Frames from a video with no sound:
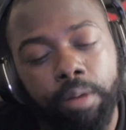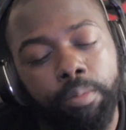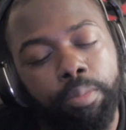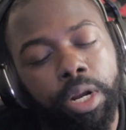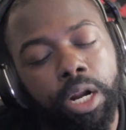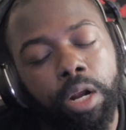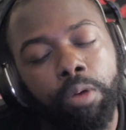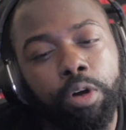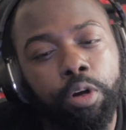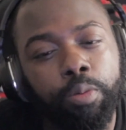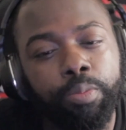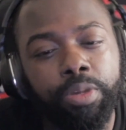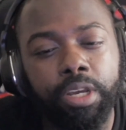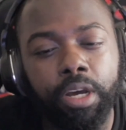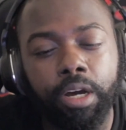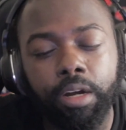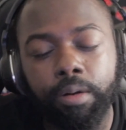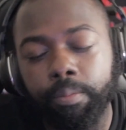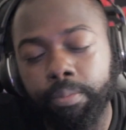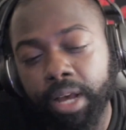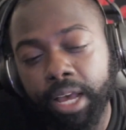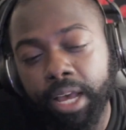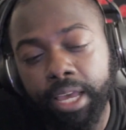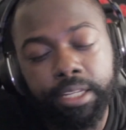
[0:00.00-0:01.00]
But I will be
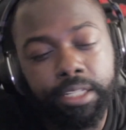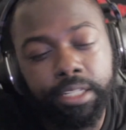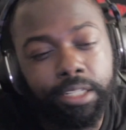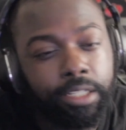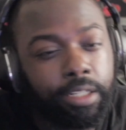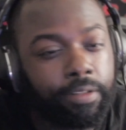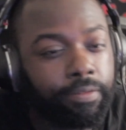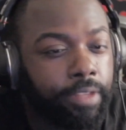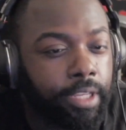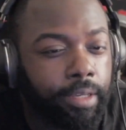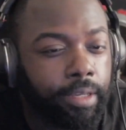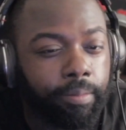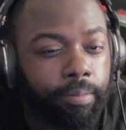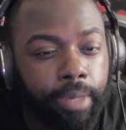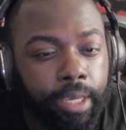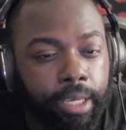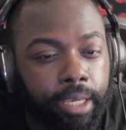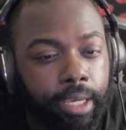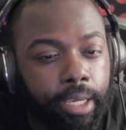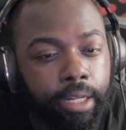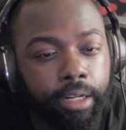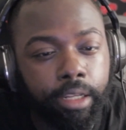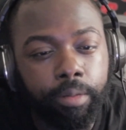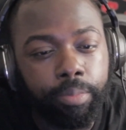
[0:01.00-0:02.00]
unbiased, and if they
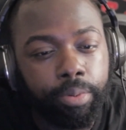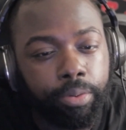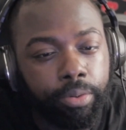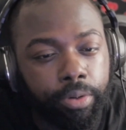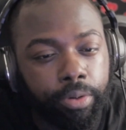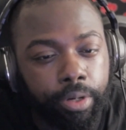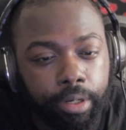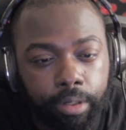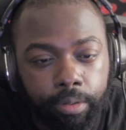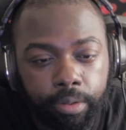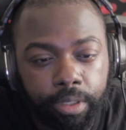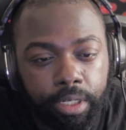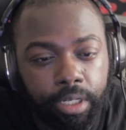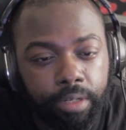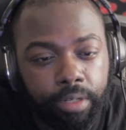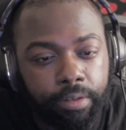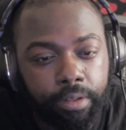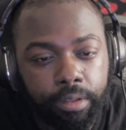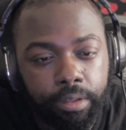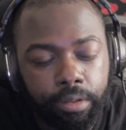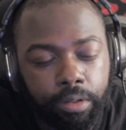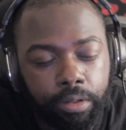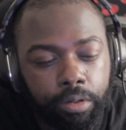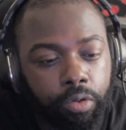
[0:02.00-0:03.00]
make any point or whatever,
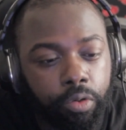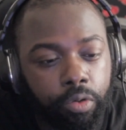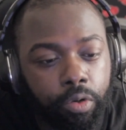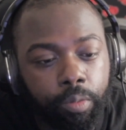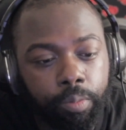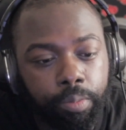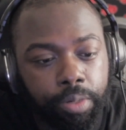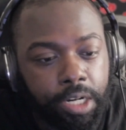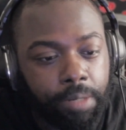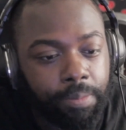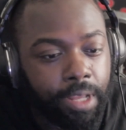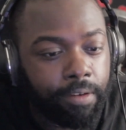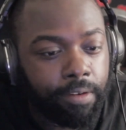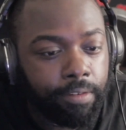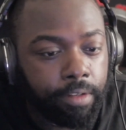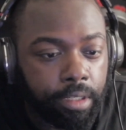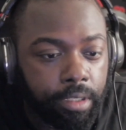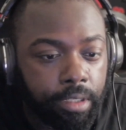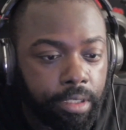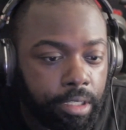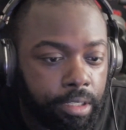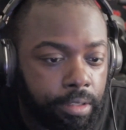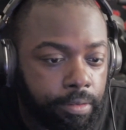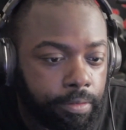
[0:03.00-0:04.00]
then cool. But I'm not
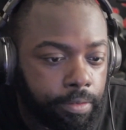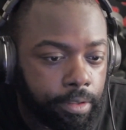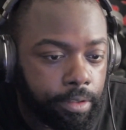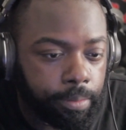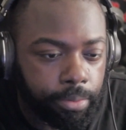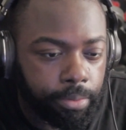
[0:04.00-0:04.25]
really looking for the